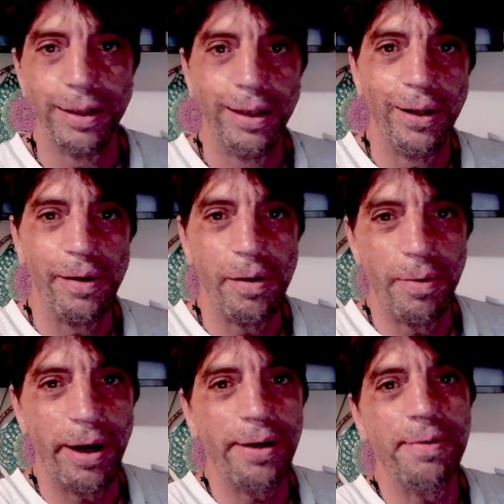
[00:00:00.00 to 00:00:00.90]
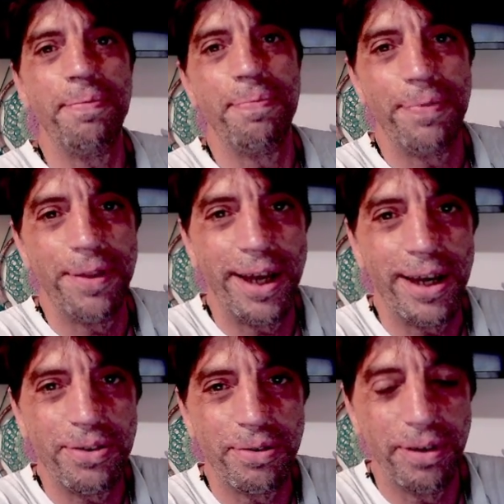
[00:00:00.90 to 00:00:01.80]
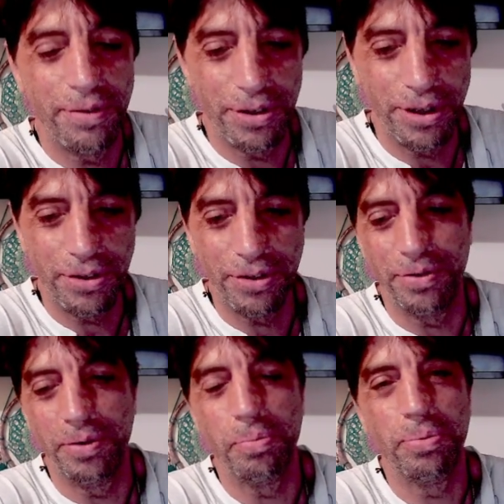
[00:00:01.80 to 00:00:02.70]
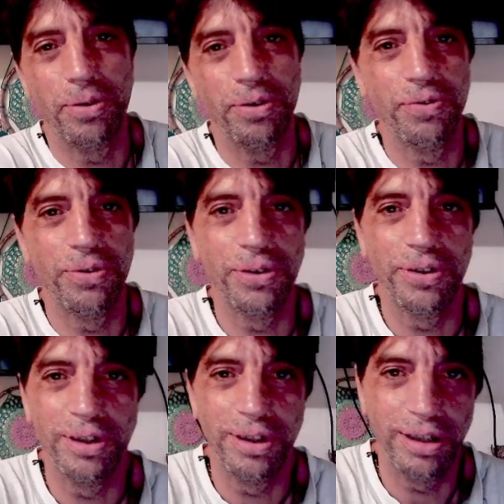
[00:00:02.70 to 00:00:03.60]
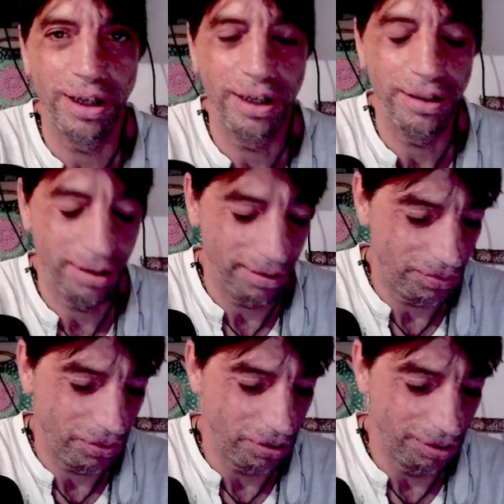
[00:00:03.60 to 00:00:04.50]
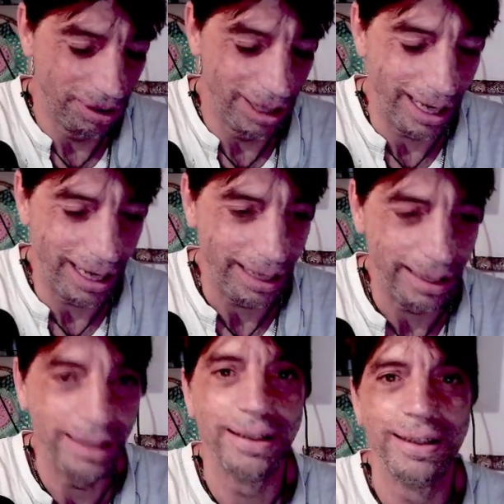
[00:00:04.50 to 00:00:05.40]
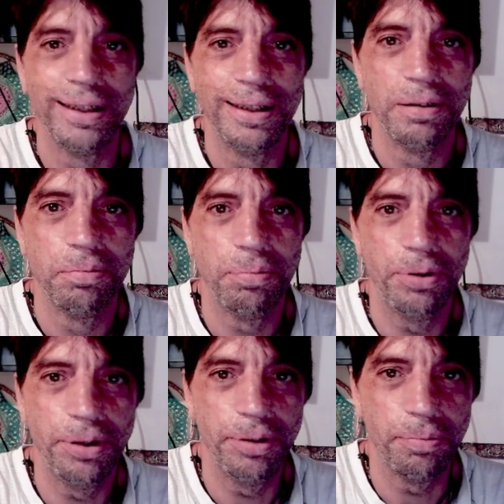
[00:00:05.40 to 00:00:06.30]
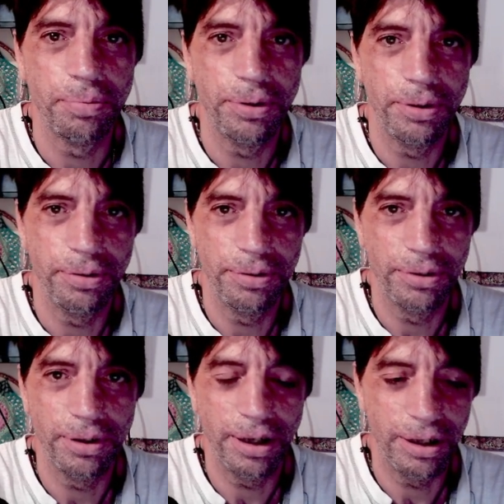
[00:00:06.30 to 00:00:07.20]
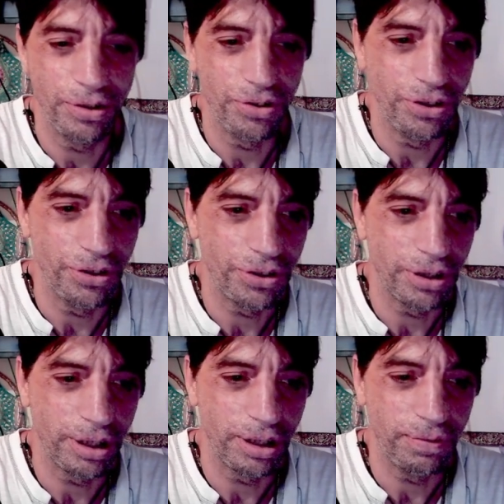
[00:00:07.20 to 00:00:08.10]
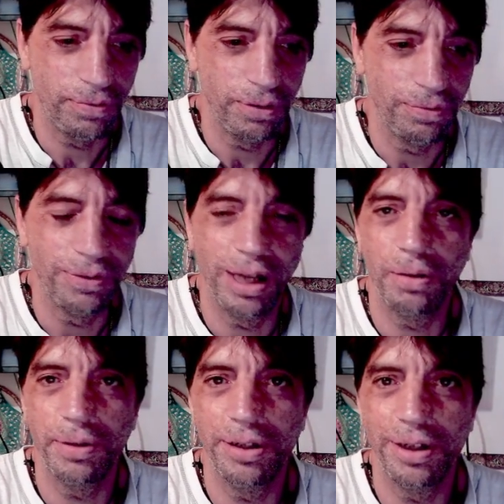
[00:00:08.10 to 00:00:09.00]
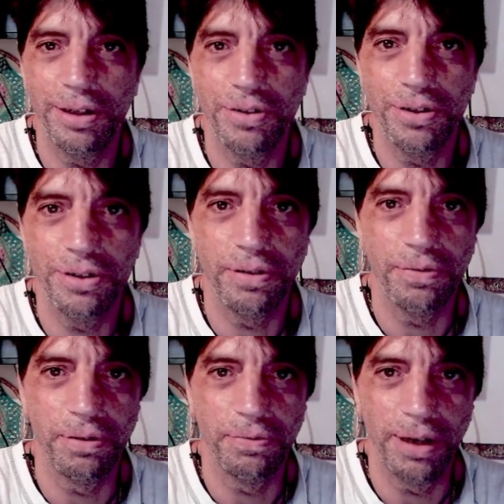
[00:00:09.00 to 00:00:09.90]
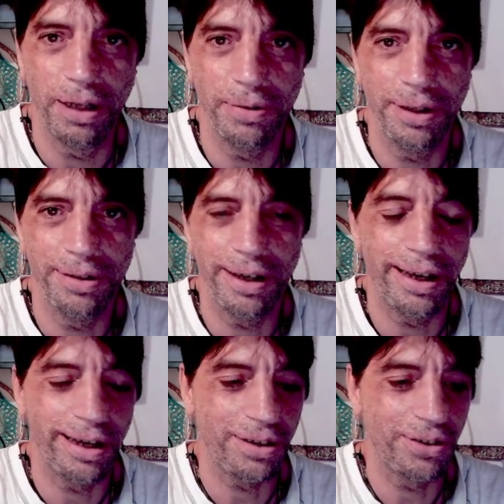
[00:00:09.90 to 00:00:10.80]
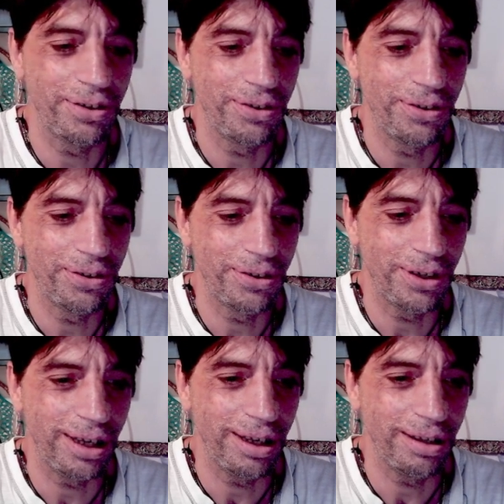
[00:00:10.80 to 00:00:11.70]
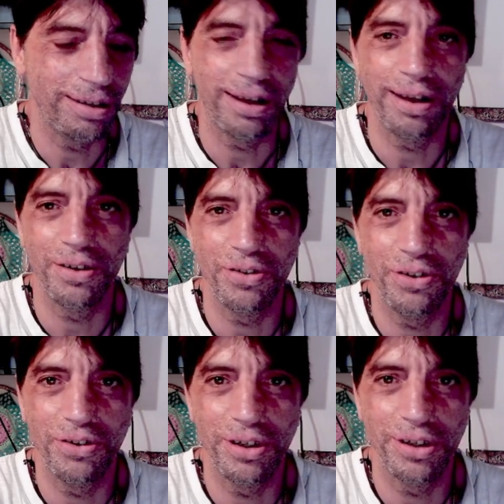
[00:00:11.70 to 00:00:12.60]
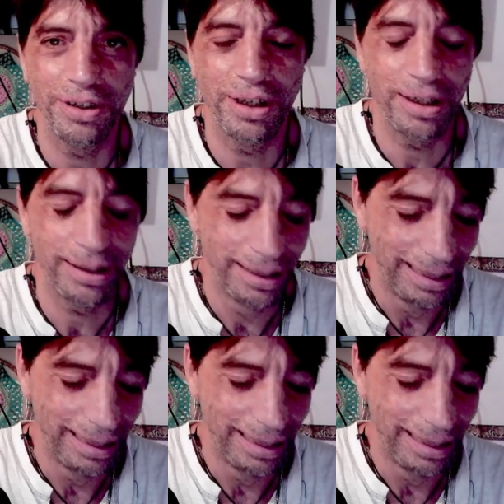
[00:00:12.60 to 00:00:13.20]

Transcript: Hello everybody, Astrogravitational Report for the 9th of July. Pretty good, pretty good energies. Uh, if you're following the energies, if you're following the actions and energies they're there,